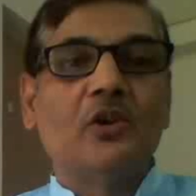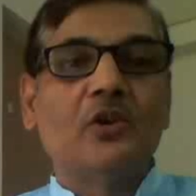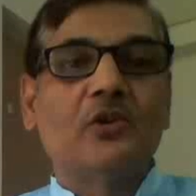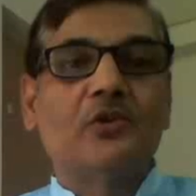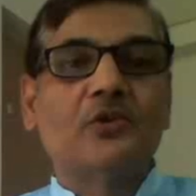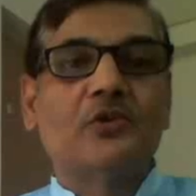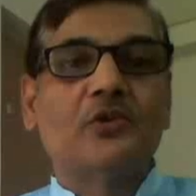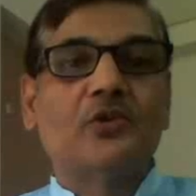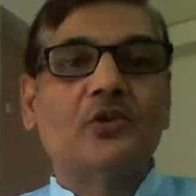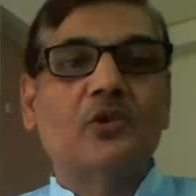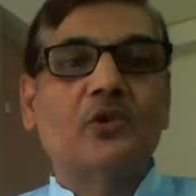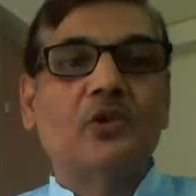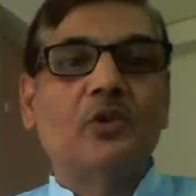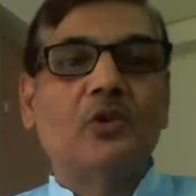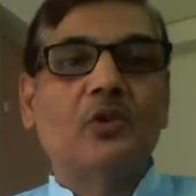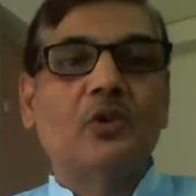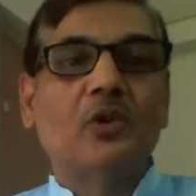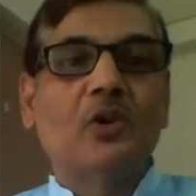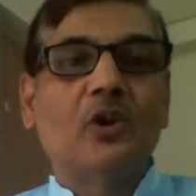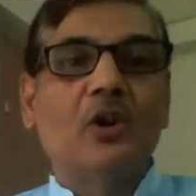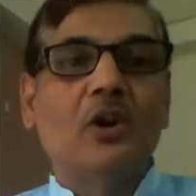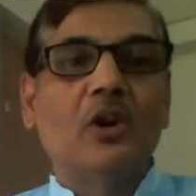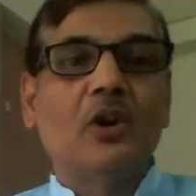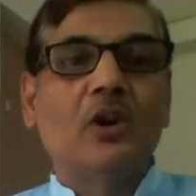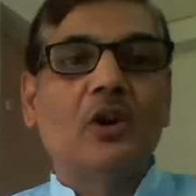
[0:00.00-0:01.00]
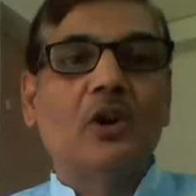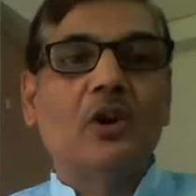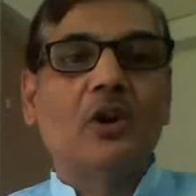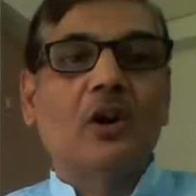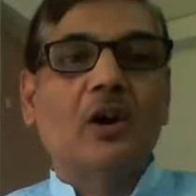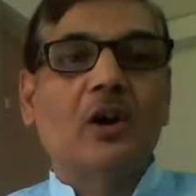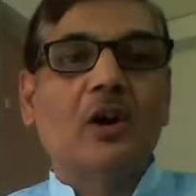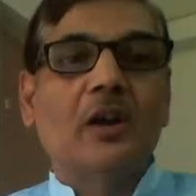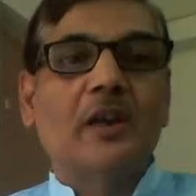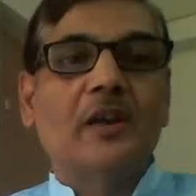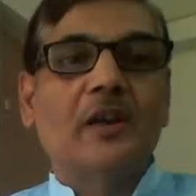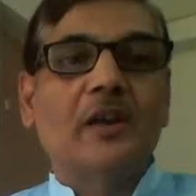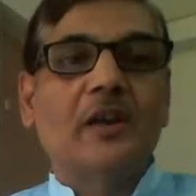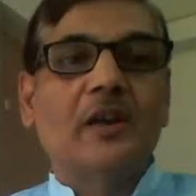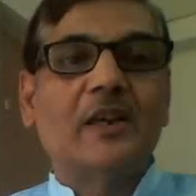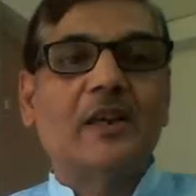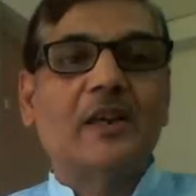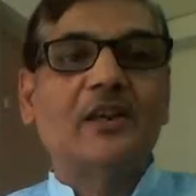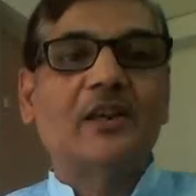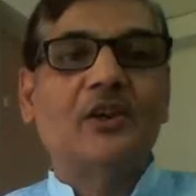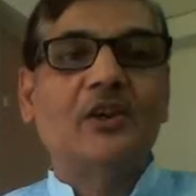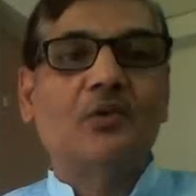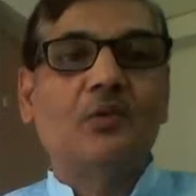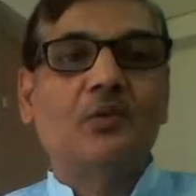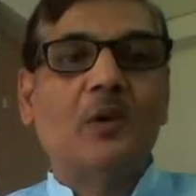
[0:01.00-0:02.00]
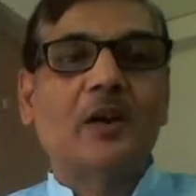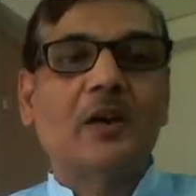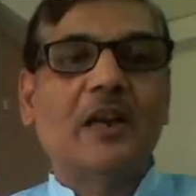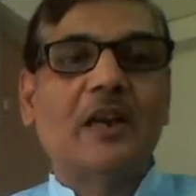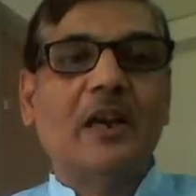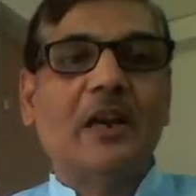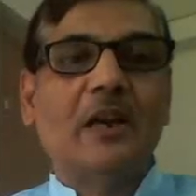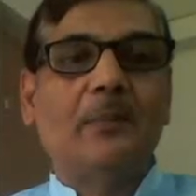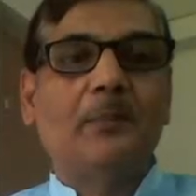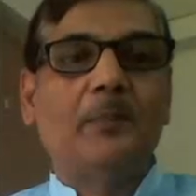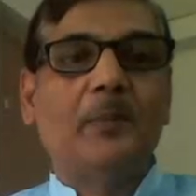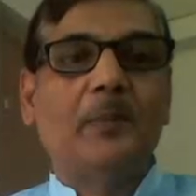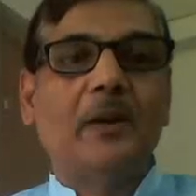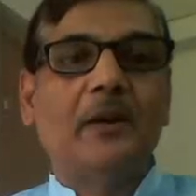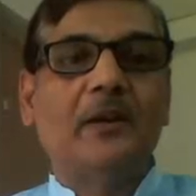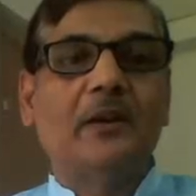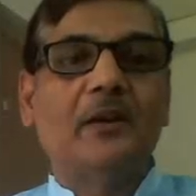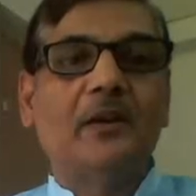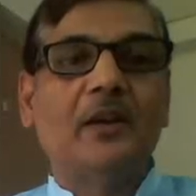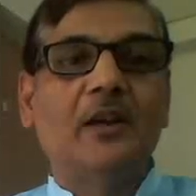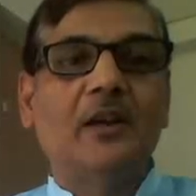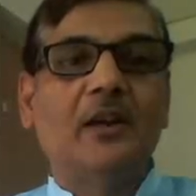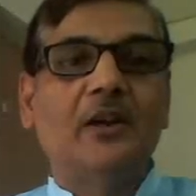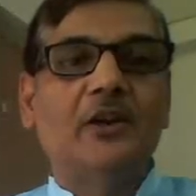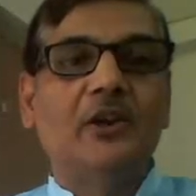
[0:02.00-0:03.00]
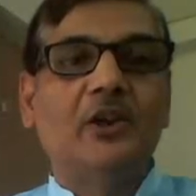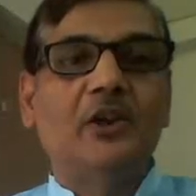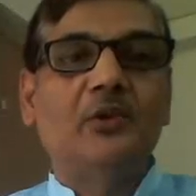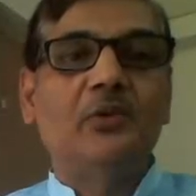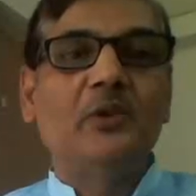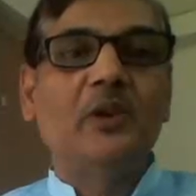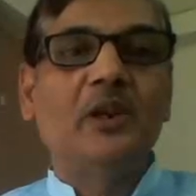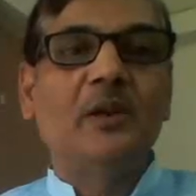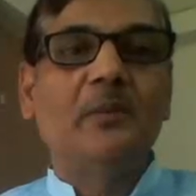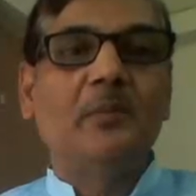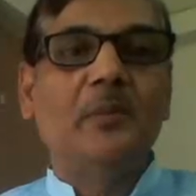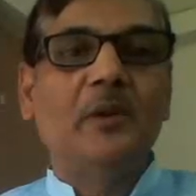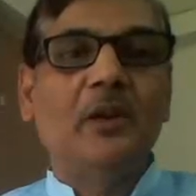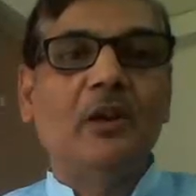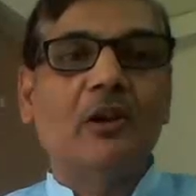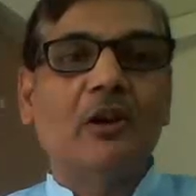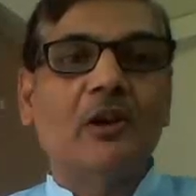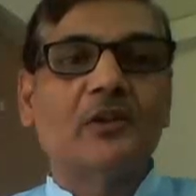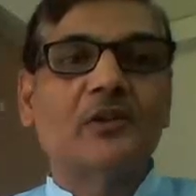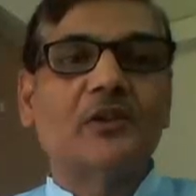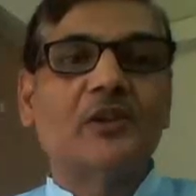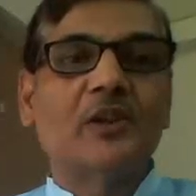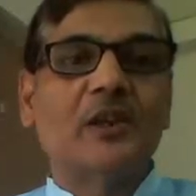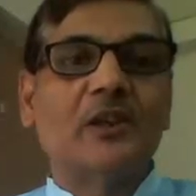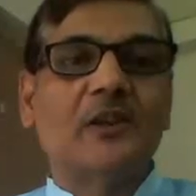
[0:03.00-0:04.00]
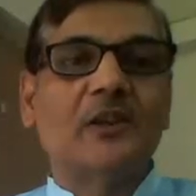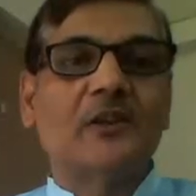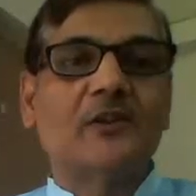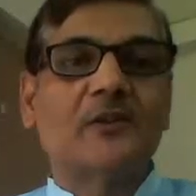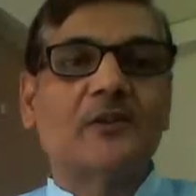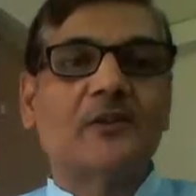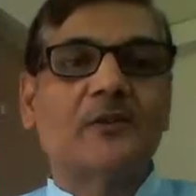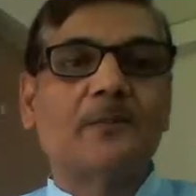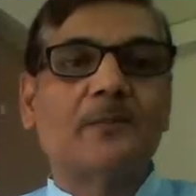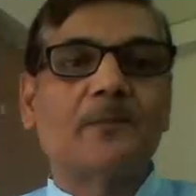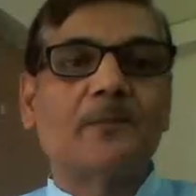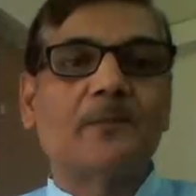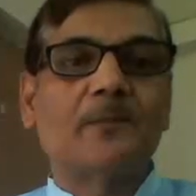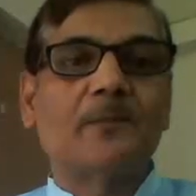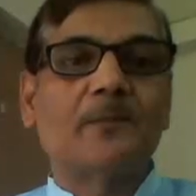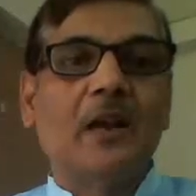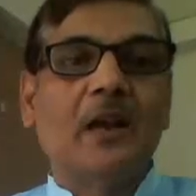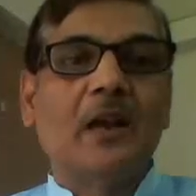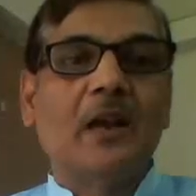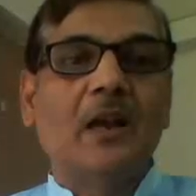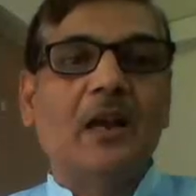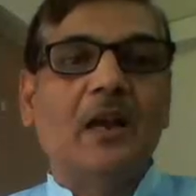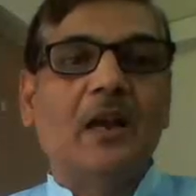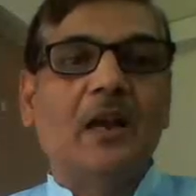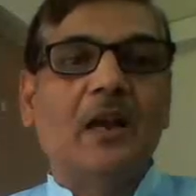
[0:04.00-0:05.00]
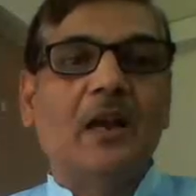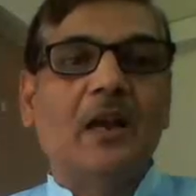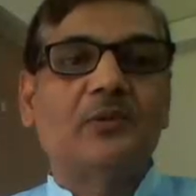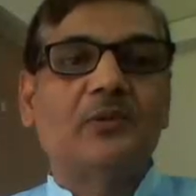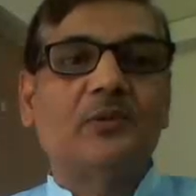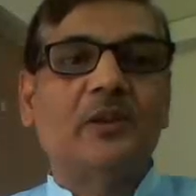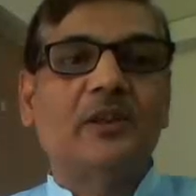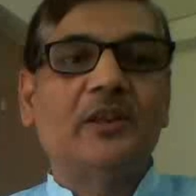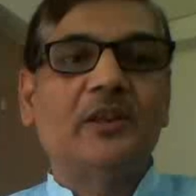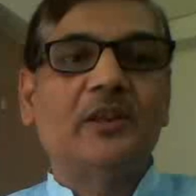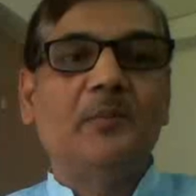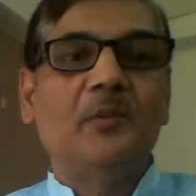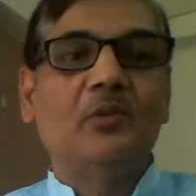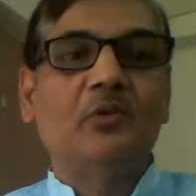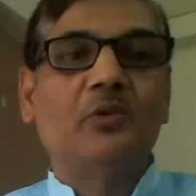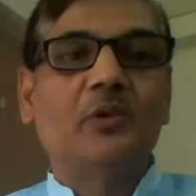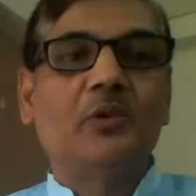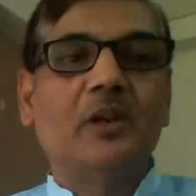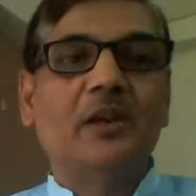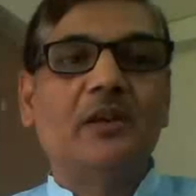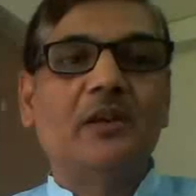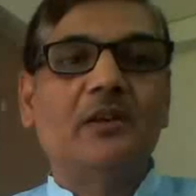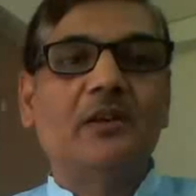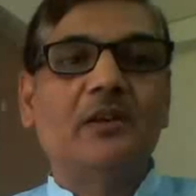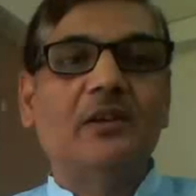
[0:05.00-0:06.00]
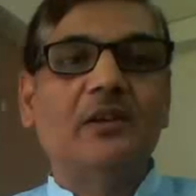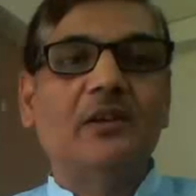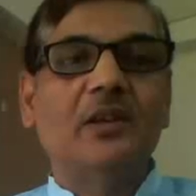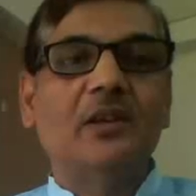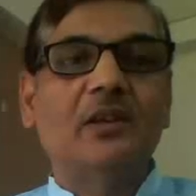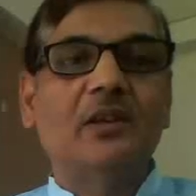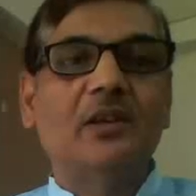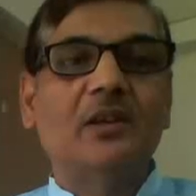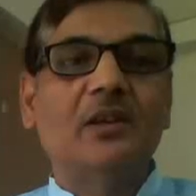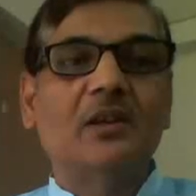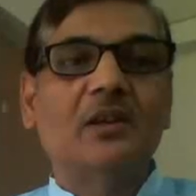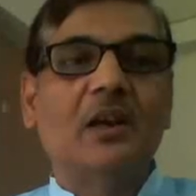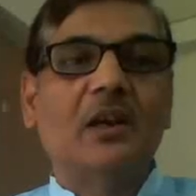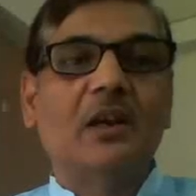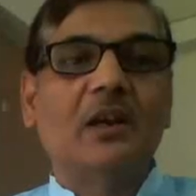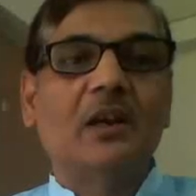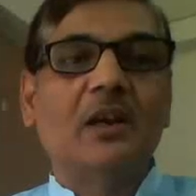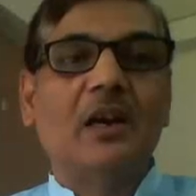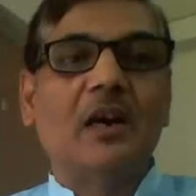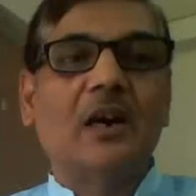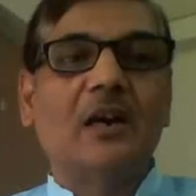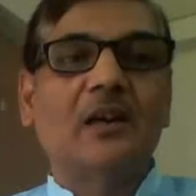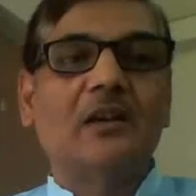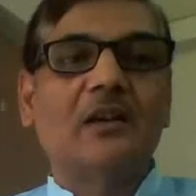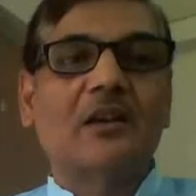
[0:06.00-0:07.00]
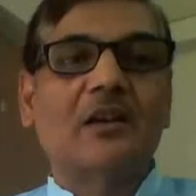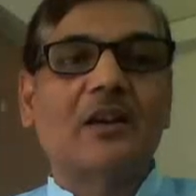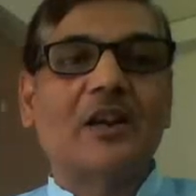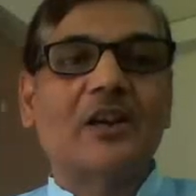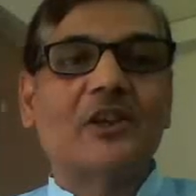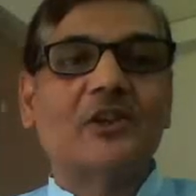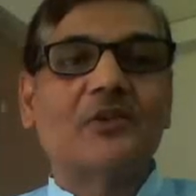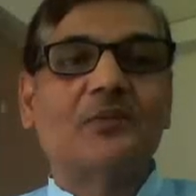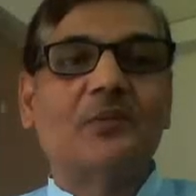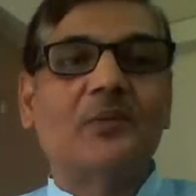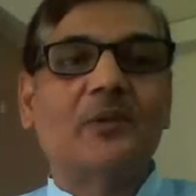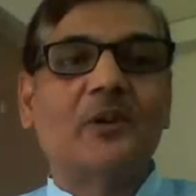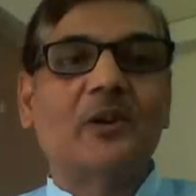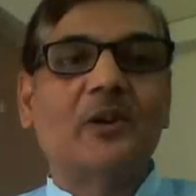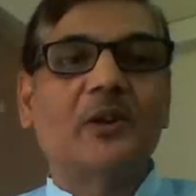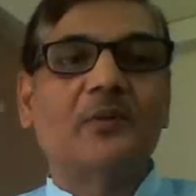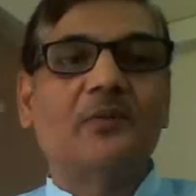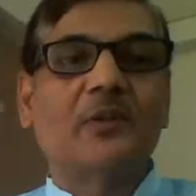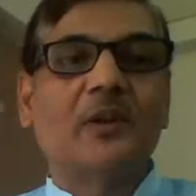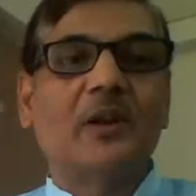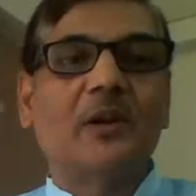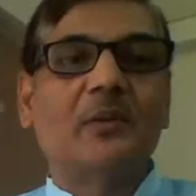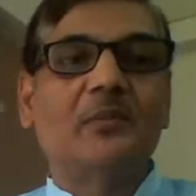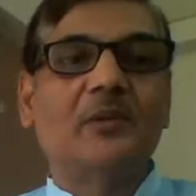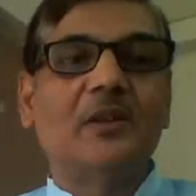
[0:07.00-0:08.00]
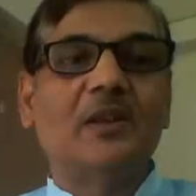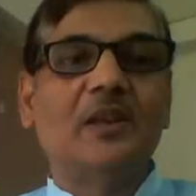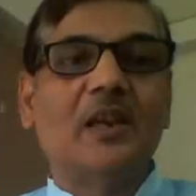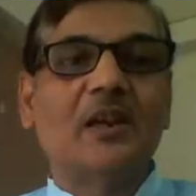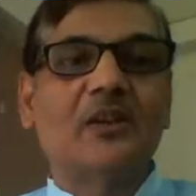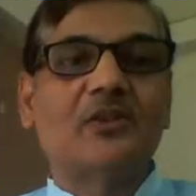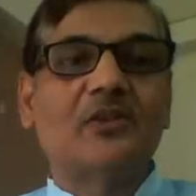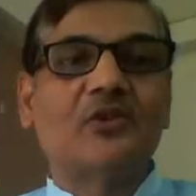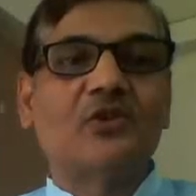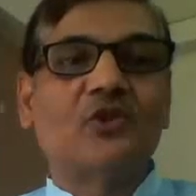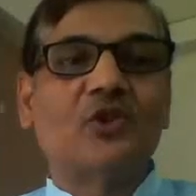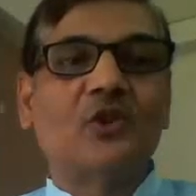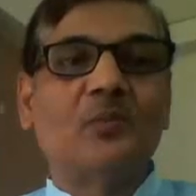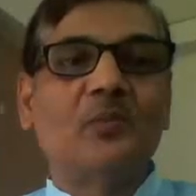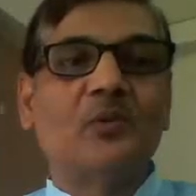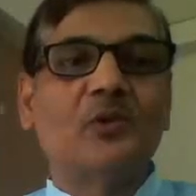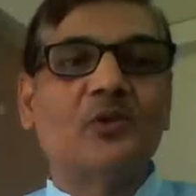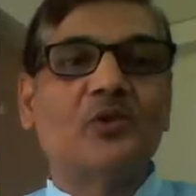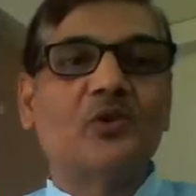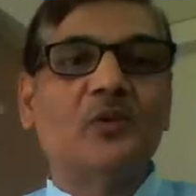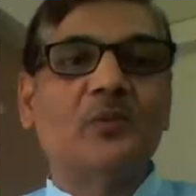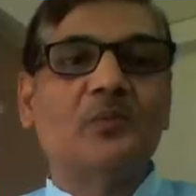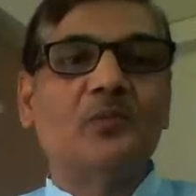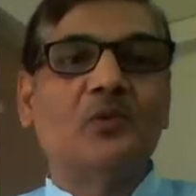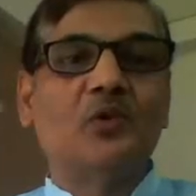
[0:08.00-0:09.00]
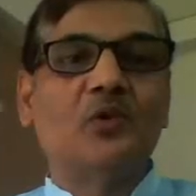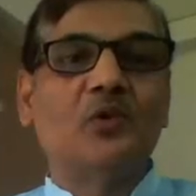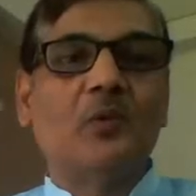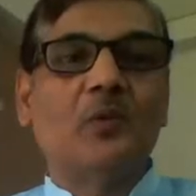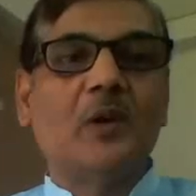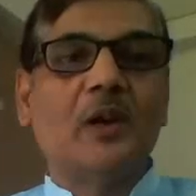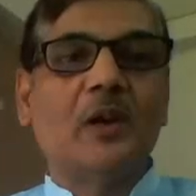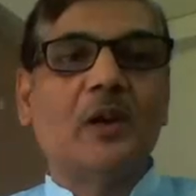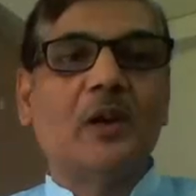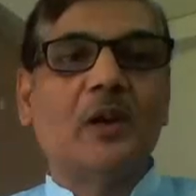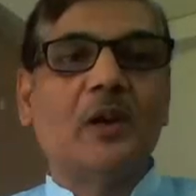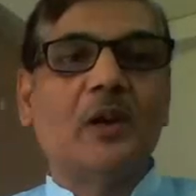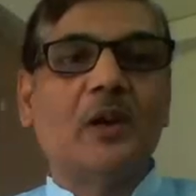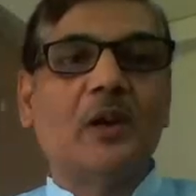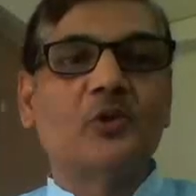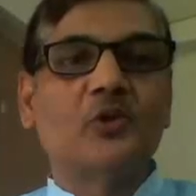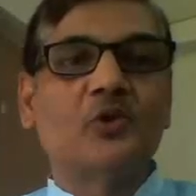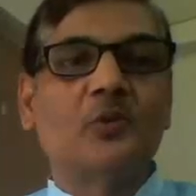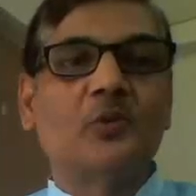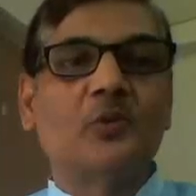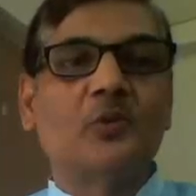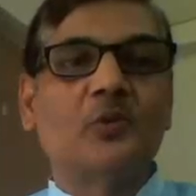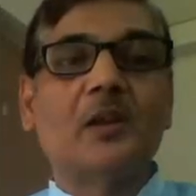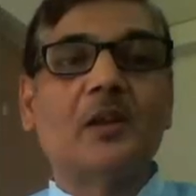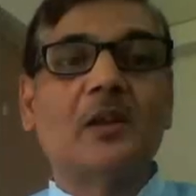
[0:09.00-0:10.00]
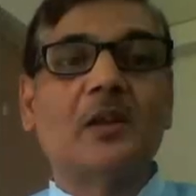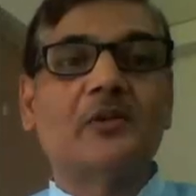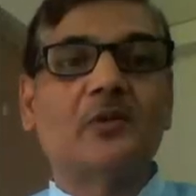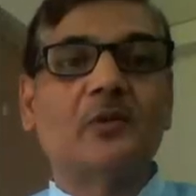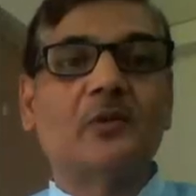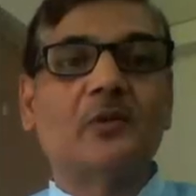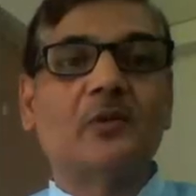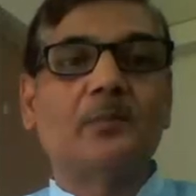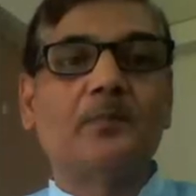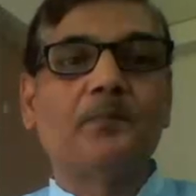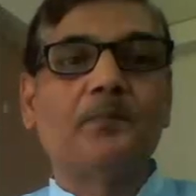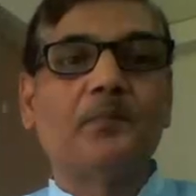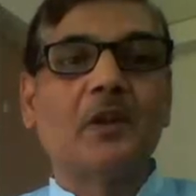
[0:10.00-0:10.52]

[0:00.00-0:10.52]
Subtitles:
So exactly what happened during meiosis, actually the mutant gene got transferred from the X chromosome to Y chromosome also.